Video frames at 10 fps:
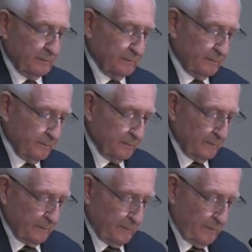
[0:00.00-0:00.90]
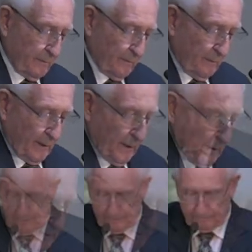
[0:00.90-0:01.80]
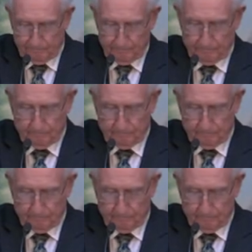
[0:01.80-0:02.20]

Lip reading: No one is speaking in this clip.